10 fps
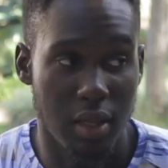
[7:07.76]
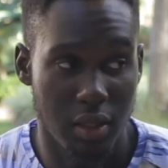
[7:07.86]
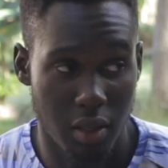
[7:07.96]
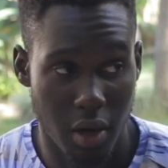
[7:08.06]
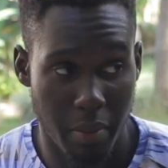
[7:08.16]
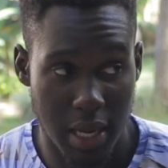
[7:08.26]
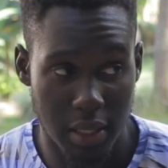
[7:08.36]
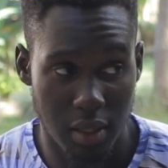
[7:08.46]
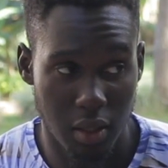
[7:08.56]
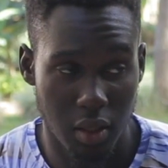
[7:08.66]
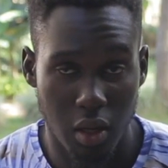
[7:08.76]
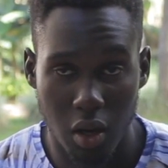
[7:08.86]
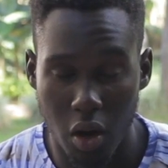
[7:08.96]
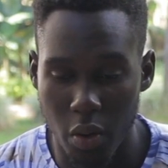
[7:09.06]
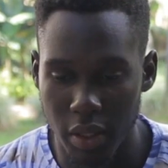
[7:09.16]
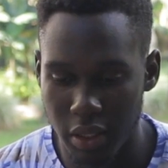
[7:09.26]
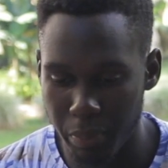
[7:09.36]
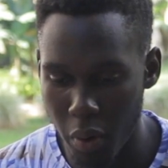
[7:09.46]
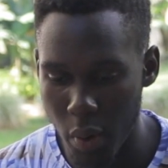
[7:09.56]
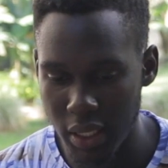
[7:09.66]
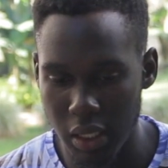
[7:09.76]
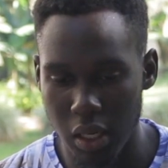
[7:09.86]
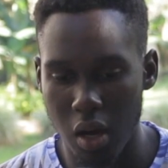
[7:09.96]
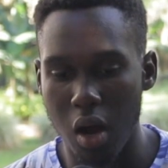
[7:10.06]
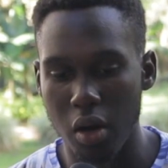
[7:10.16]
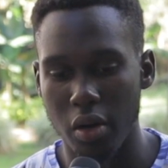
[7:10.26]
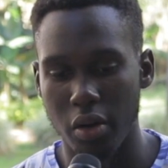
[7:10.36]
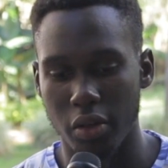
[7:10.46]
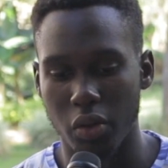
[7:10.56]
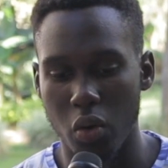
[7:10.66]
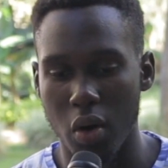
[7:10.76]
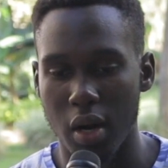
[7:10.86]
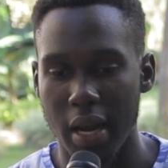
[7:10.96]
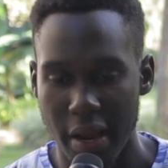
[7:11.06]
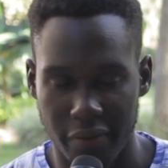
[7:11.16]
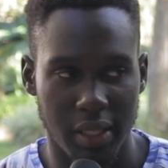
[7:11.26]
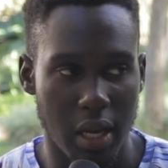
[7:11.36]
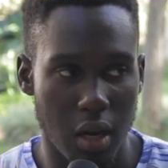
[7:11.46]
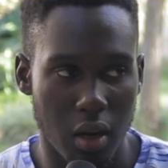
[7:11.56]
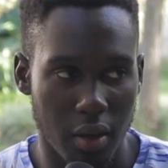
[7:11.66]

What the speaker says: Instagram handle. Oh, it's poetic_lifestyle.